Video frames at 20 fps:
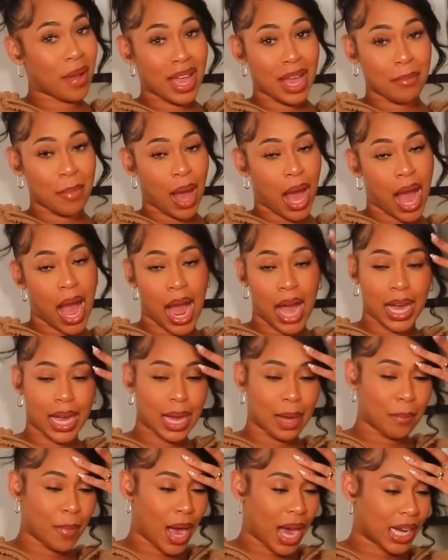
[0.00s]
am a hot
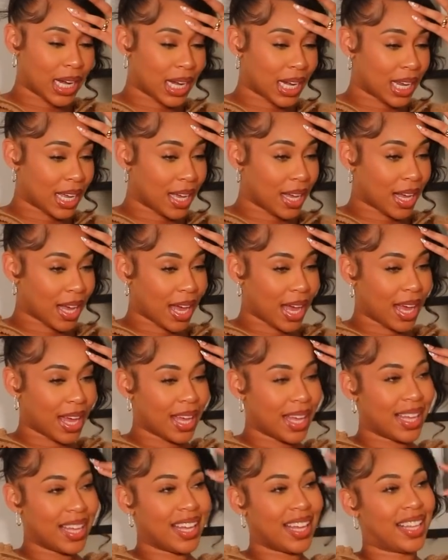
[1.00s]
commodity,
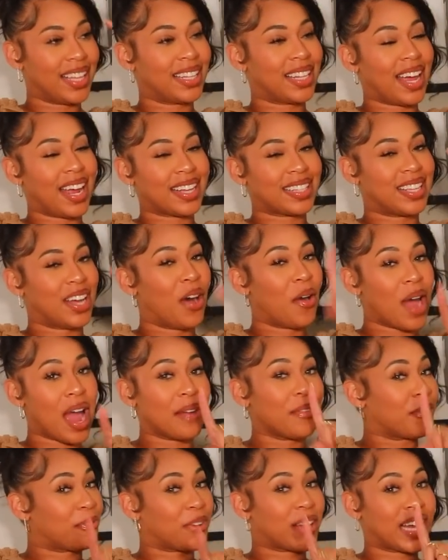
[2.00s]
okay? Like, don't
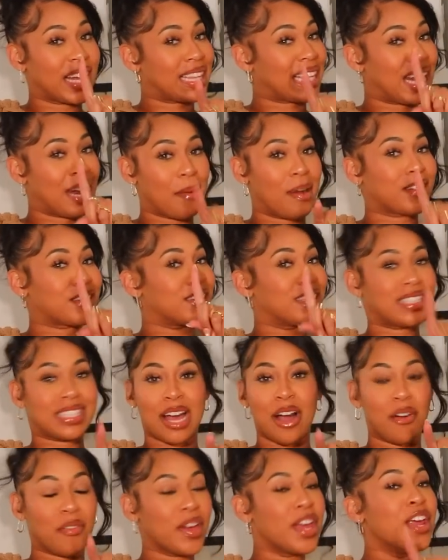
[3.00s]
ever forget that about
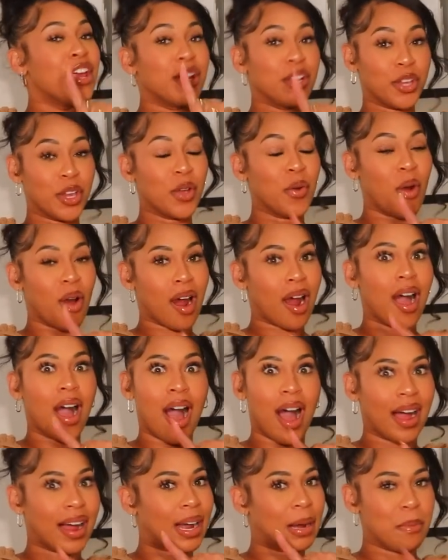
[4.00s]
yourself. You are a
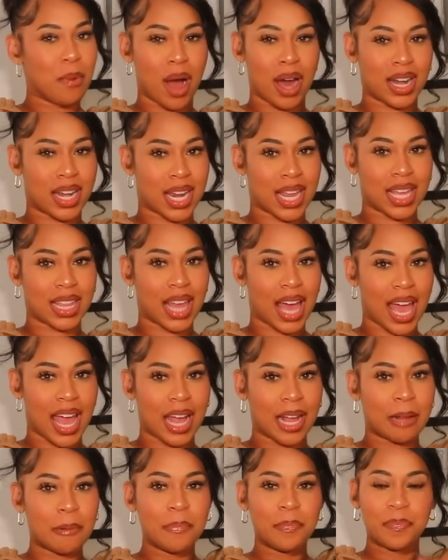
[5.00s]
hot commodity.
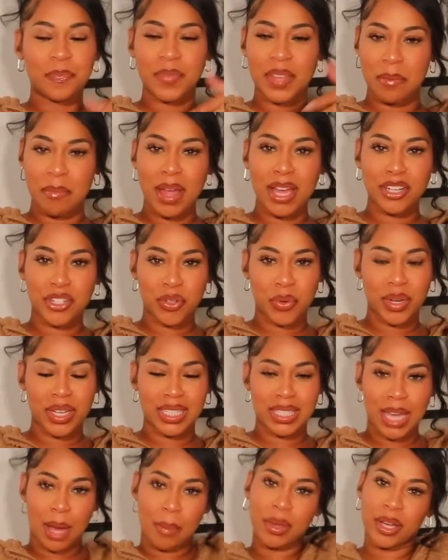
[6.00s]
Like, make sure
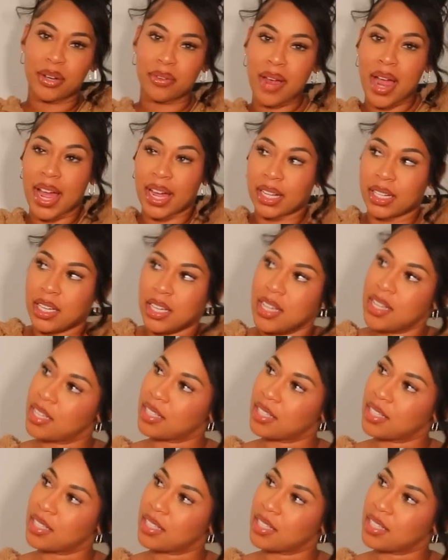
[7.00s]
he's coming correct.